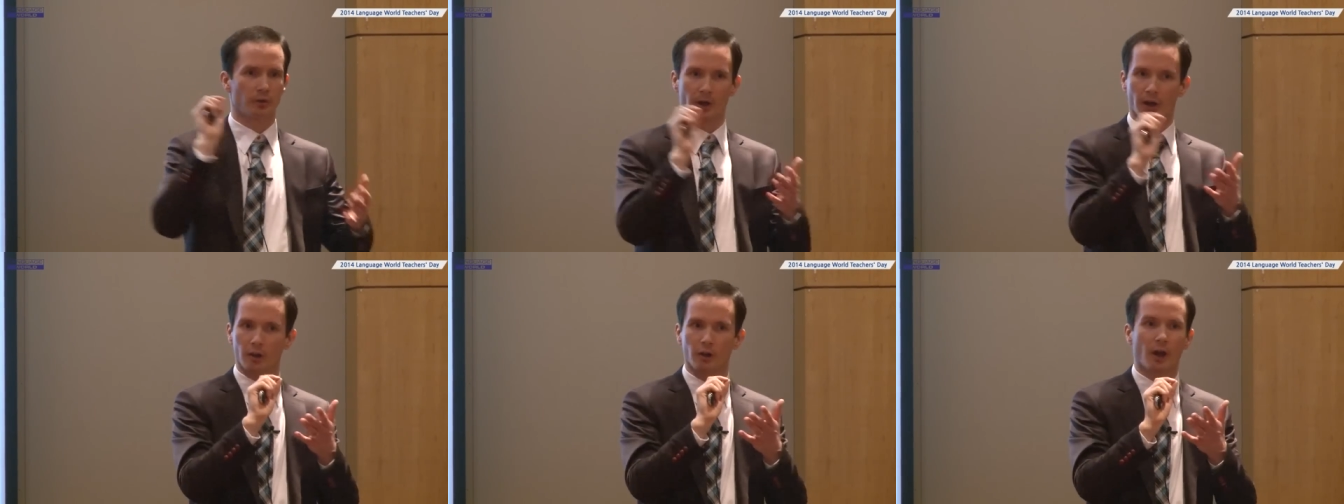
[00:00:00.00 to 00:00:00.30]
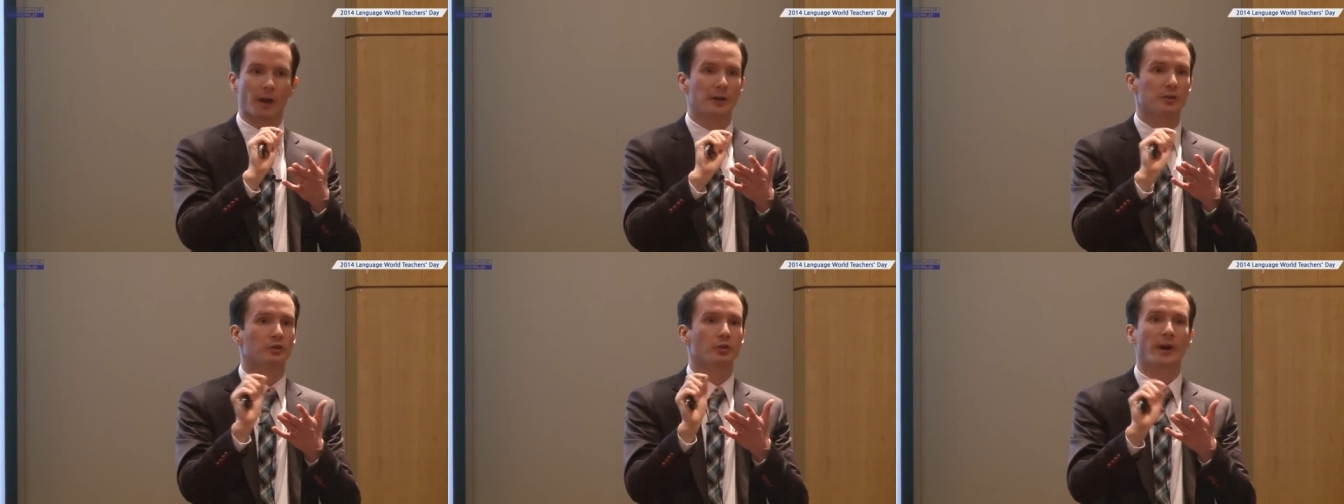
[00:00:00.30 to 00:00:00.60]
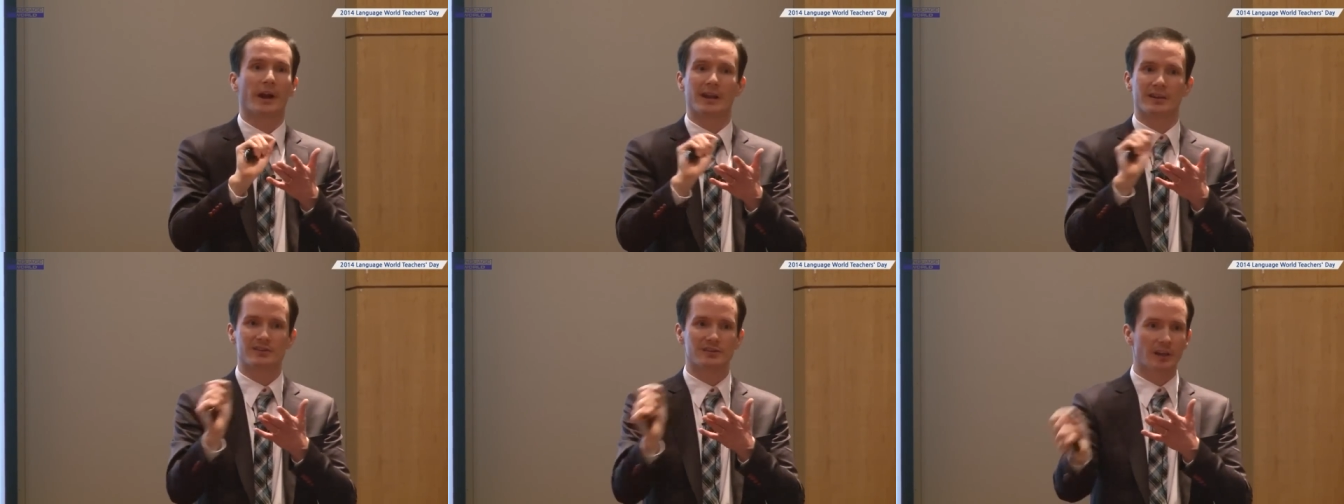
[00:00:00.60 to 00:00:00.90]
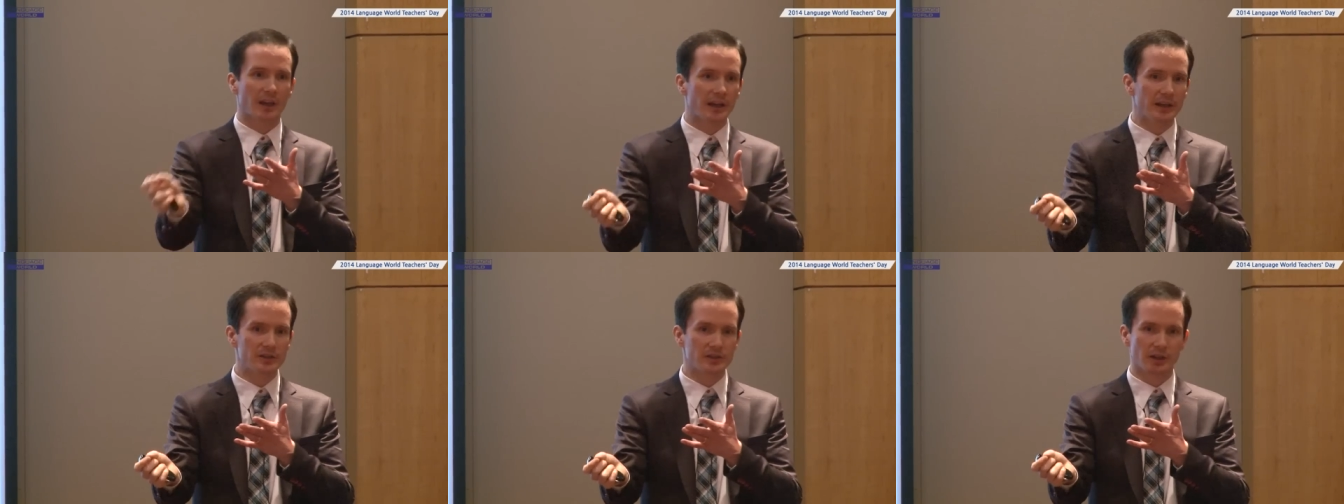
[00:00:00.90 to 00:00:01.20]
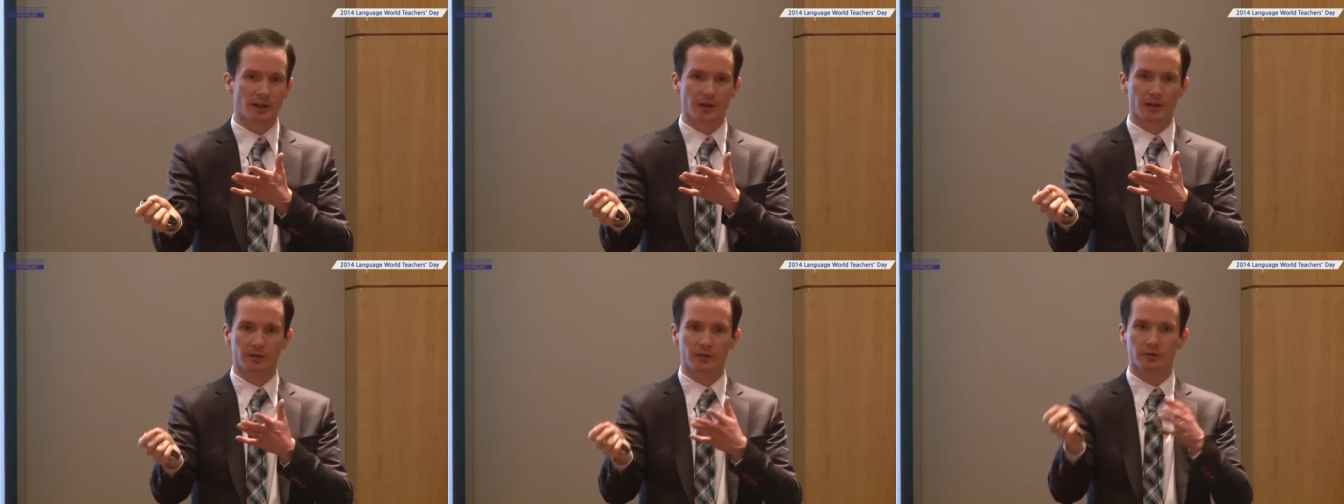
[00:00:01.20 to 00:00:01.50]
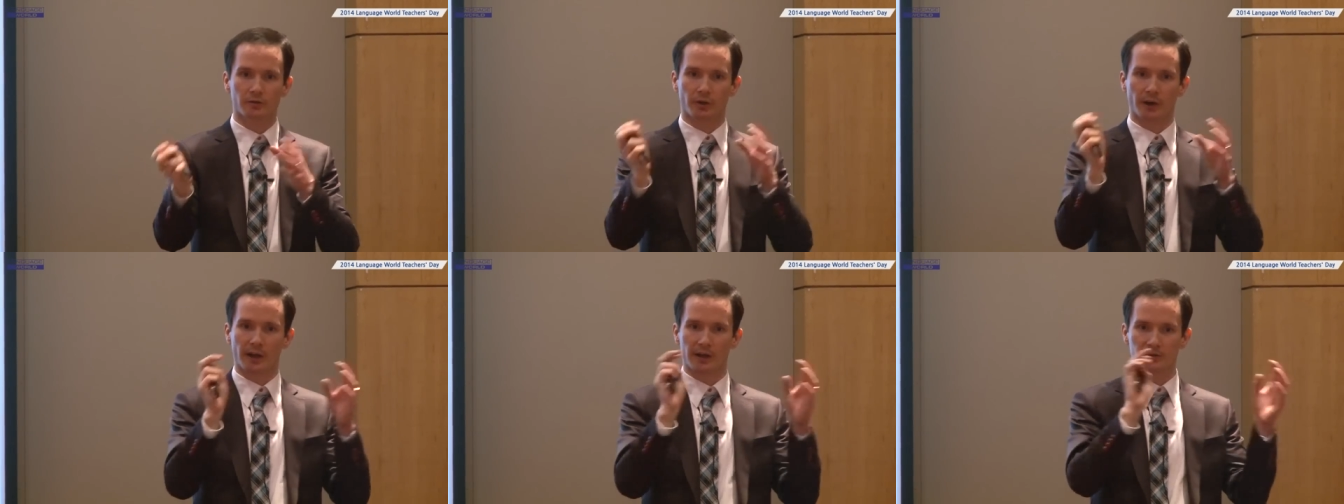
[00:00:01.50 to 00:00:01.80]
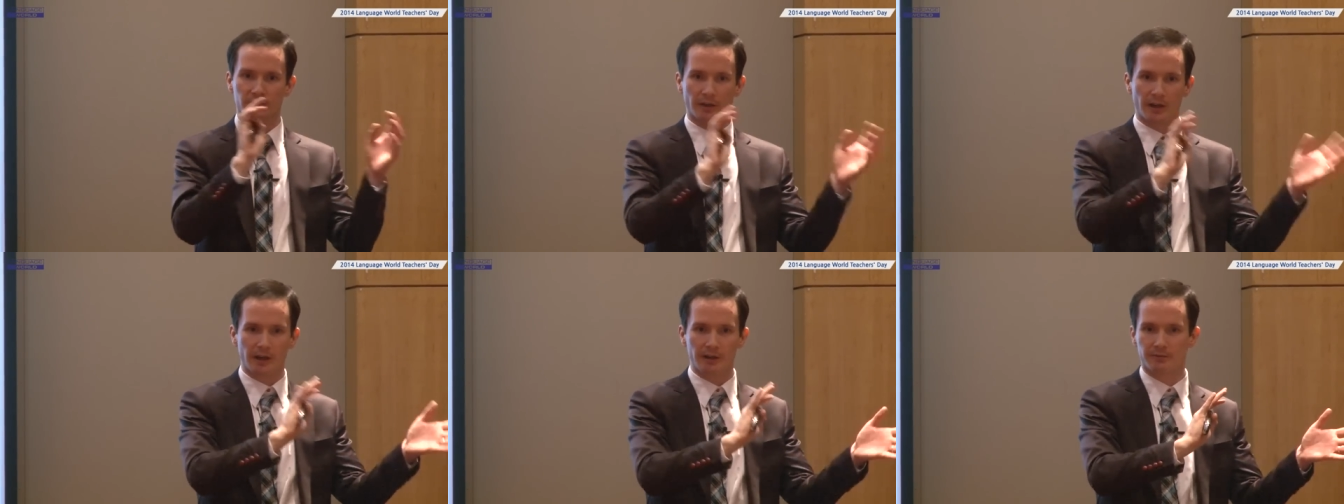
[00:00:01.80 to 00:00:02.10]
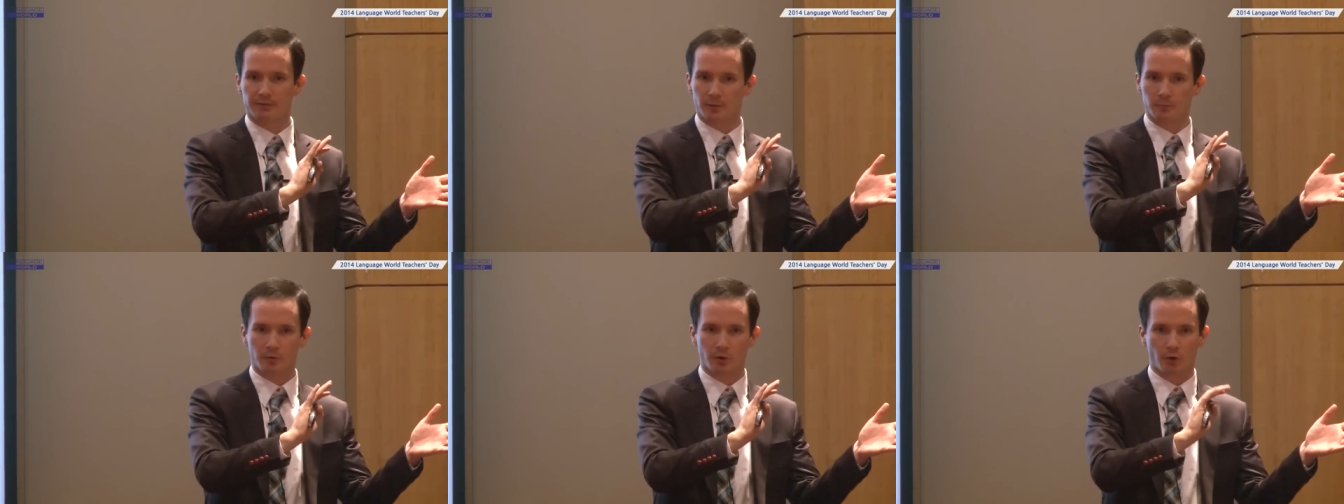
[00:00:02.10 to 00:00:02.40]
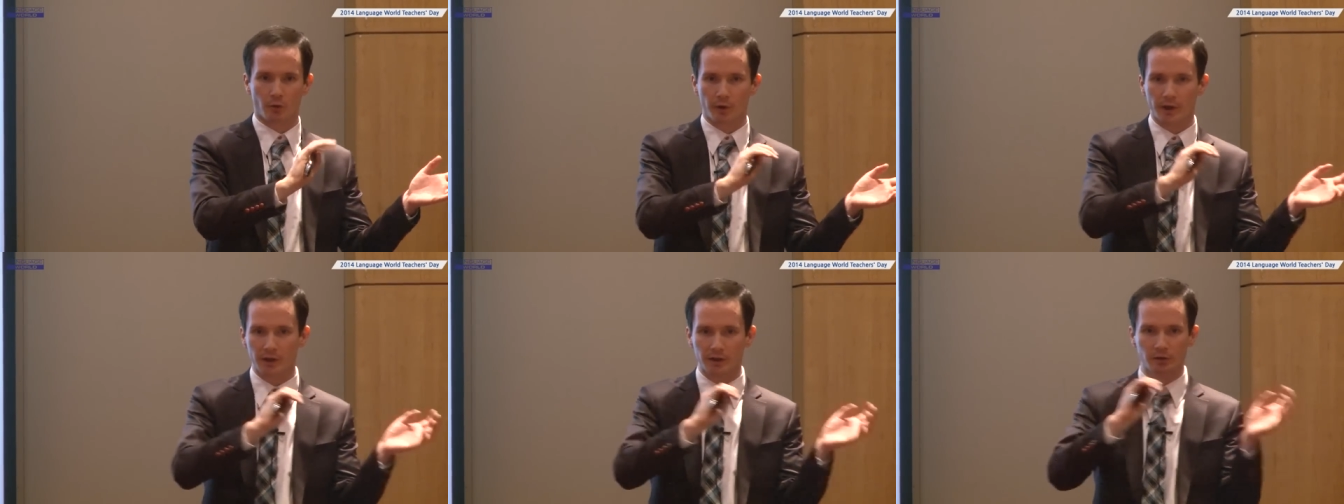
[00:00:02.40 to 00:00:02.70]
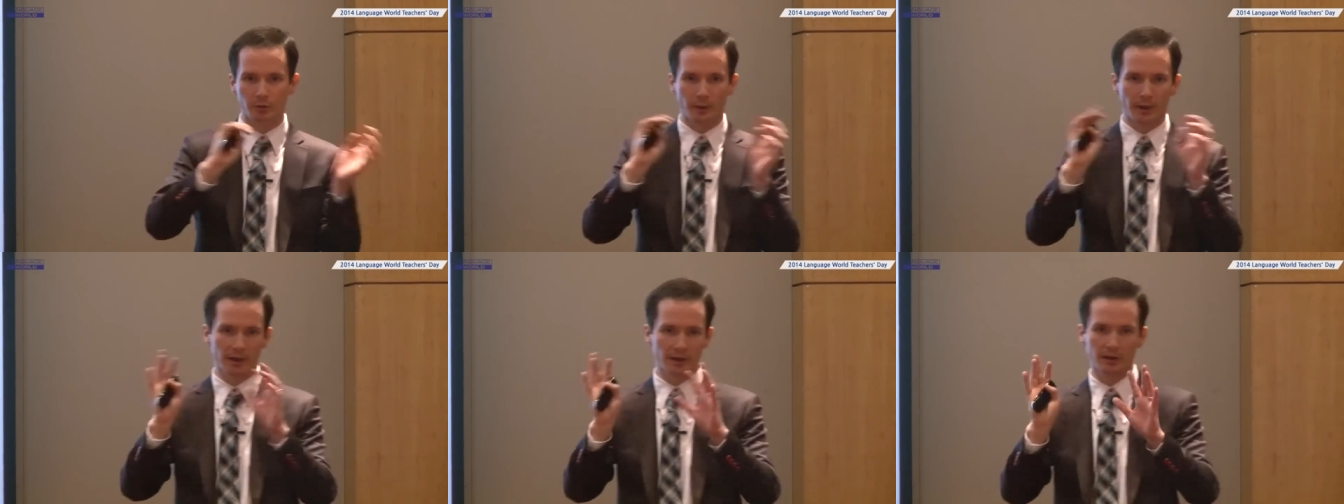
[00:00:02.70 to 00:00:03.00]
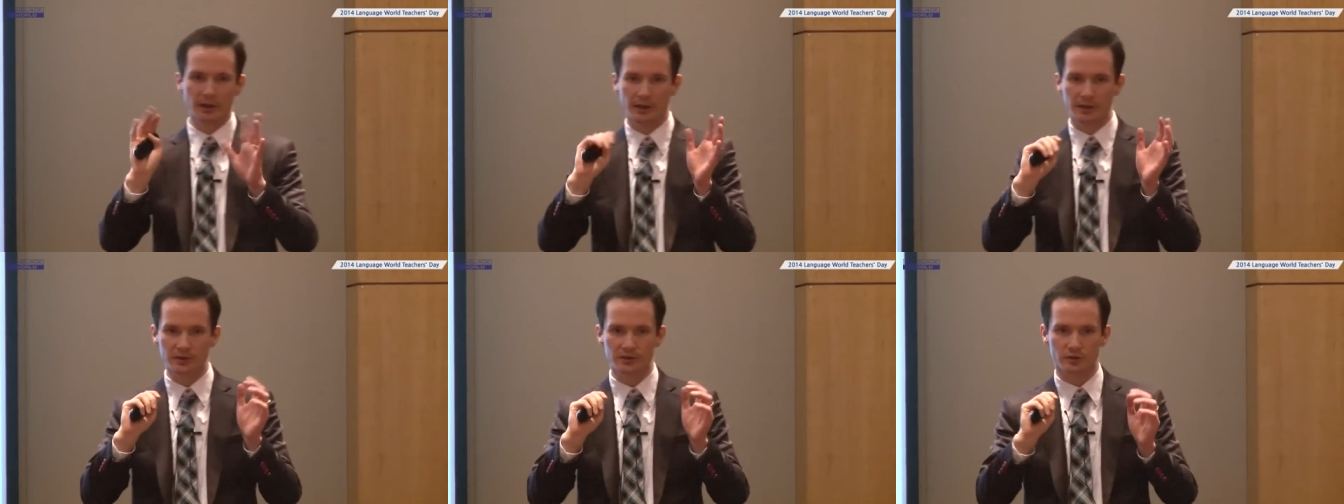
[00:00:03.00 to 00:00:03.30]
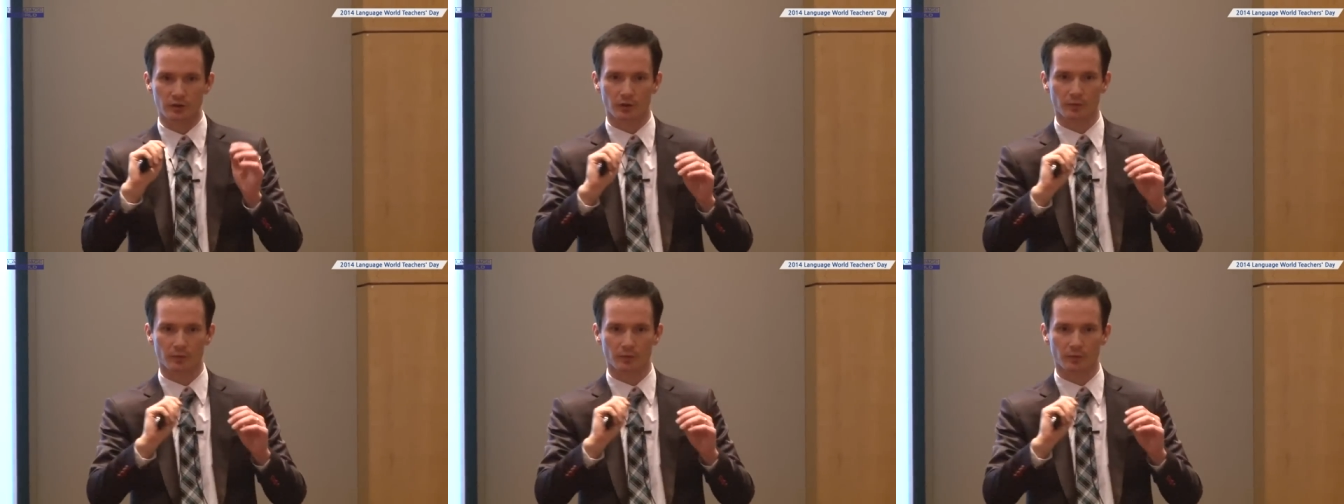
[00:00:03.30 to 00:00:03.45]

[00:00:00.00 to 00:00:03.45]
a lot of translation, translate from Korean to English,